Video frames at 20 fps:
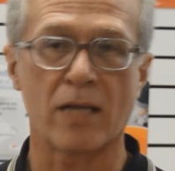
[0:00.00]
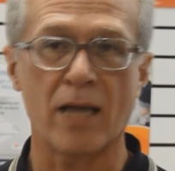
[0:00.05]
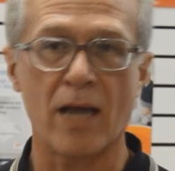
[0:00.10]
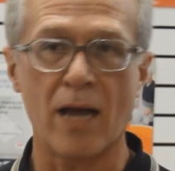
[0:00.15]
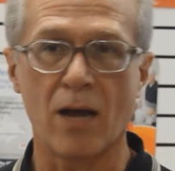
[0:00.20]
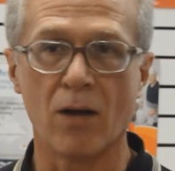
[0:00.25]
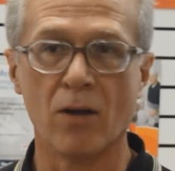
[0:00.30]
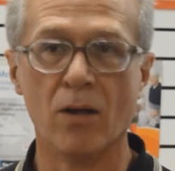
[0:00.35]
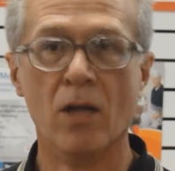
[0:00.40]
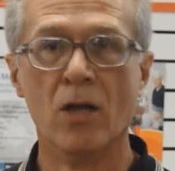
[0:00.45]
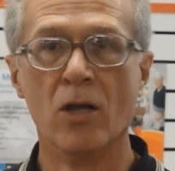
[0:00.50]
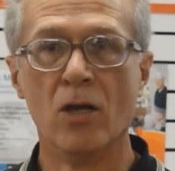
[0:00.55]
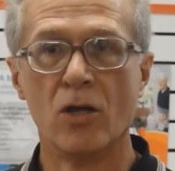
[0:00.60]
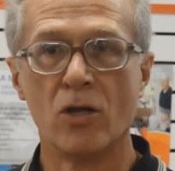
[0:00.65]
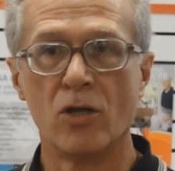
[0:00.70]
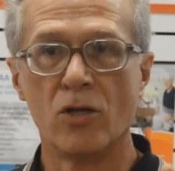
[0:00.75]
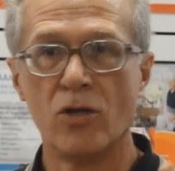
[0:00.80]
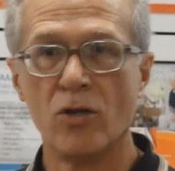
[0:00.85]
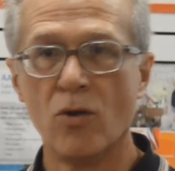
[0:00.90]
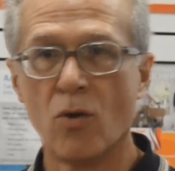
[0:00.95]
account,
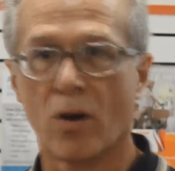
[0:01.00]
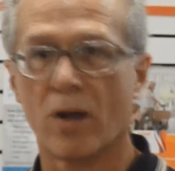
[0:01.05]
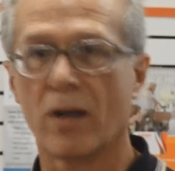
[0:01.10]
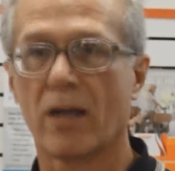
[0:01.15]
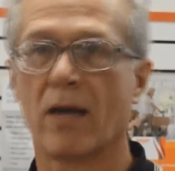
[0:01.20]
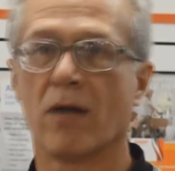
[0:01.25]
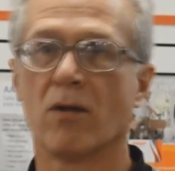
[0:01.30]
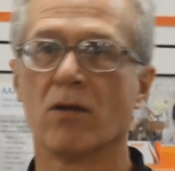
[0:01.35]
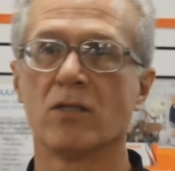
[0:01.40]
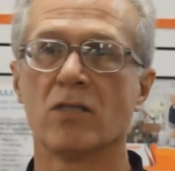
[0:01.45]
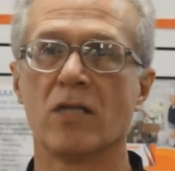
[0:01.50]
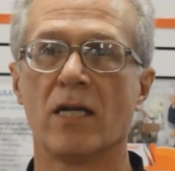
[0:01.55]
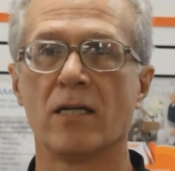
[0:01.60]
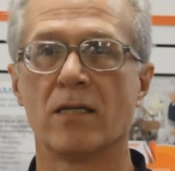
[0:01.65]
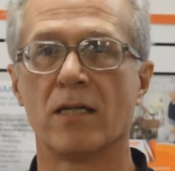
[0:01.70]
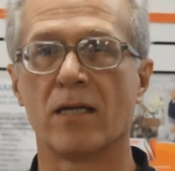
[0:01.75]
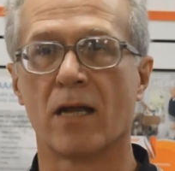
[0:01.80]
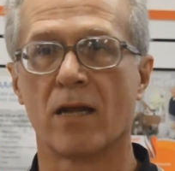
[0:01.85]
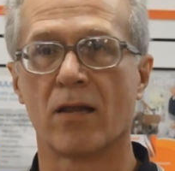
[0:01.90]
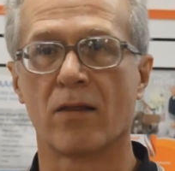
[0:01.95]
you are guaranteed
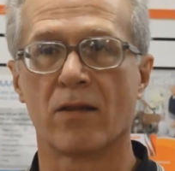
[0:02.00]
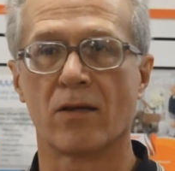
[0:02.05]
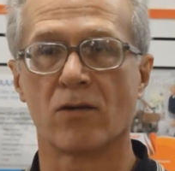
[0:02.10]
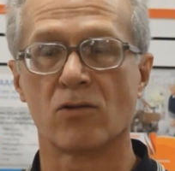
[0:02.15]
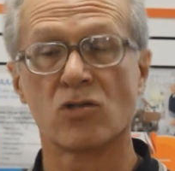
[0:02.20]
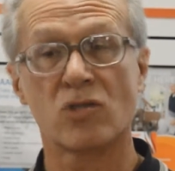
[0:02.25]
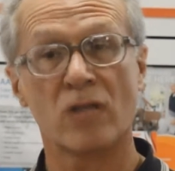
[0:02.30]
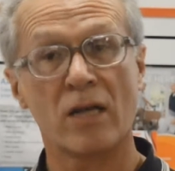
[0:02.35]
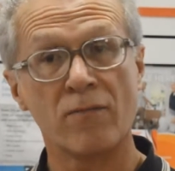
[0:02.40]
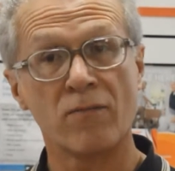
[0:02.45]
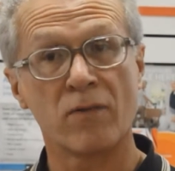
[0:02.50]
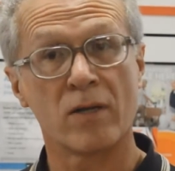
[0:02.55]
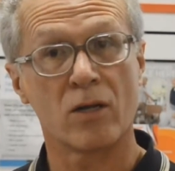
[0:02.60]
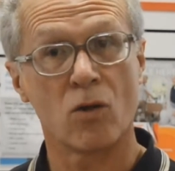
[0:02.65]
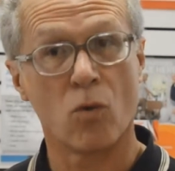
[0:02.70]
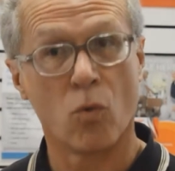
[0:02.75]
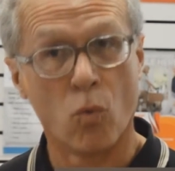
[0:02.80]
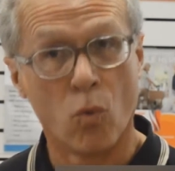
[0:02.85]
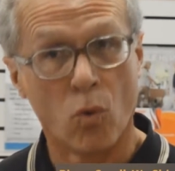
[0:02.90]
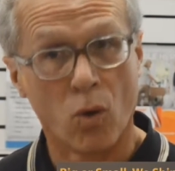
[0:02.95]
to get it there safely
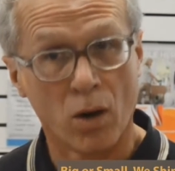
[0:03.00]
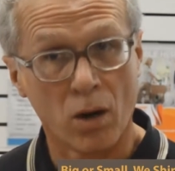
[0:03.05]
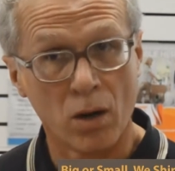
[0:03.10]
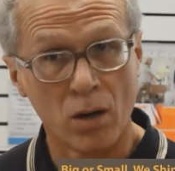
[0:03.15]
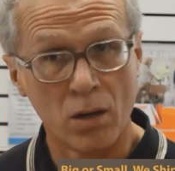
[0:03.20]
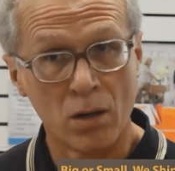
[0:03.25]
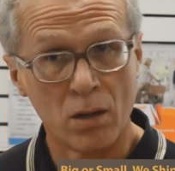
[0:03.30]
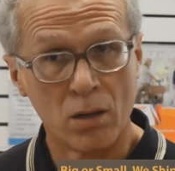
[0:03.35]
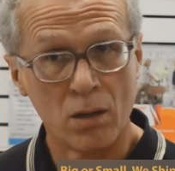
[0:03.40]
or